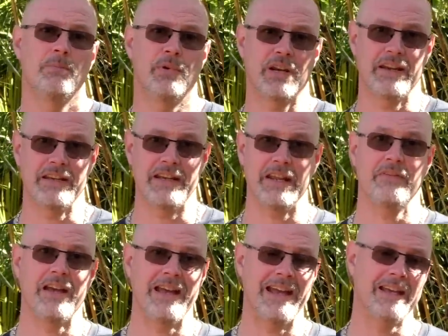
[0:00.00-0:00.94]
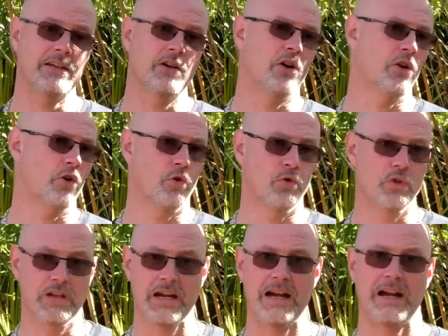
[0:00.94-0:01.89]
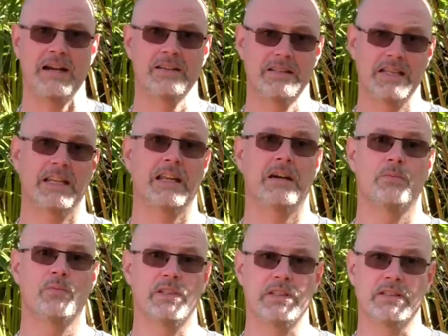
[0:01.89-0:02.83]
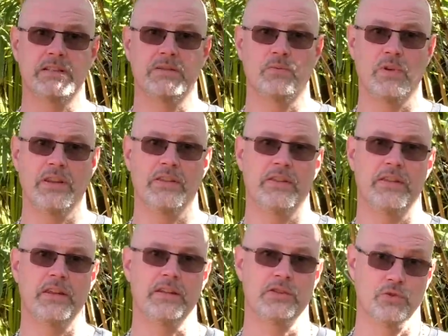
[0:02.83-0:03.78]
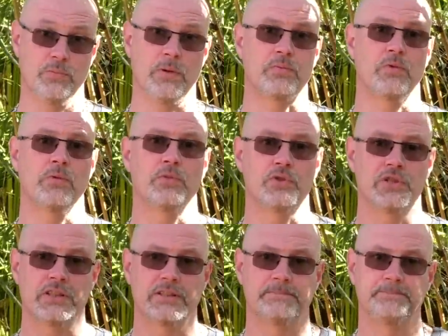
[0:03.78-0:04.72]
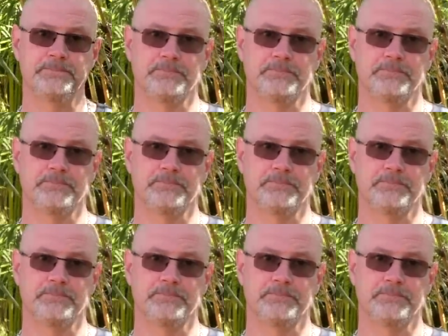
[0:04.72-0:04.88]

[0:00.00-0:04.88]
but I never had a whole car set up with the SuperPro bushes.